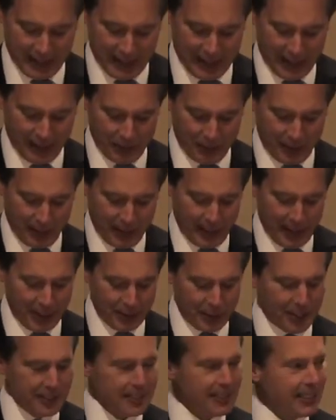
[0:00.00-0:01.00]
it really
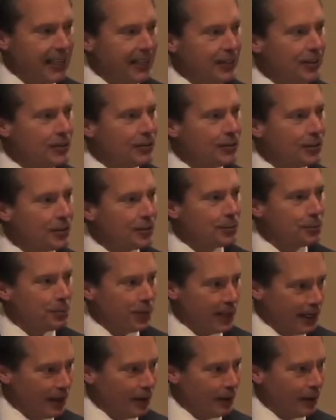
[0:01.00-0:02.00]
is a dangerous
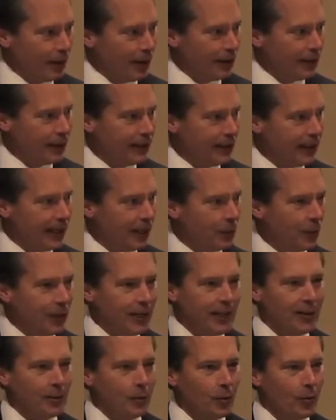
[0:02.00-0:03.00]
power, and we
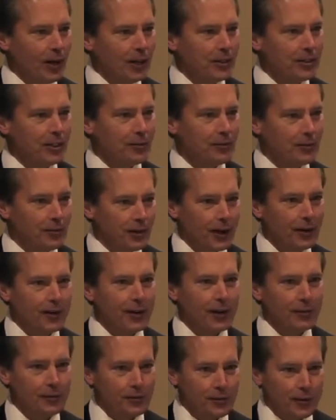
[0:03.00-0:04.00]
need to watch it
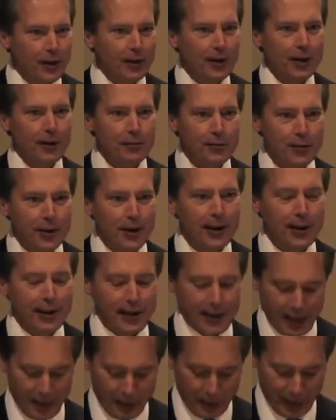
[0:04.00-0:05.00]
very, very, very
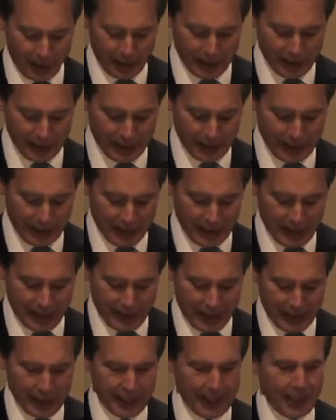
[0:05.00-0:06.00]
carefully.
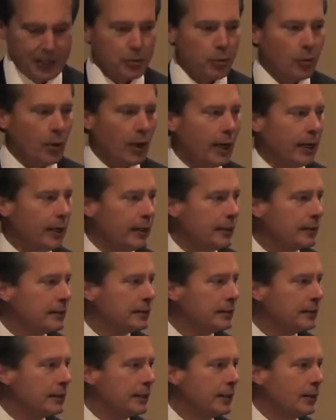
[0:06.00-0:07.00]
And that's why,
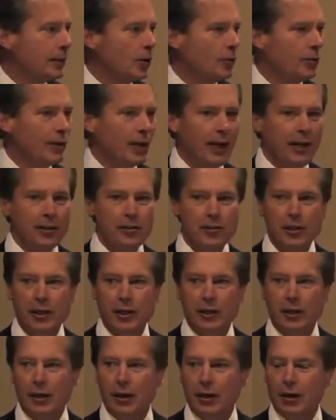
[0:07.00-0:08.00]
over the last
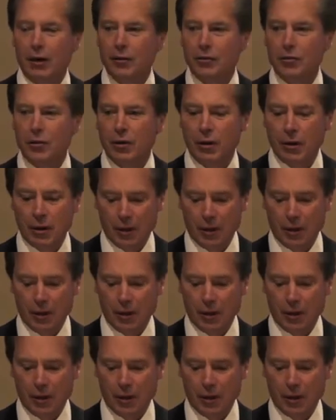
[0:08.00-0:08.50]
ten years,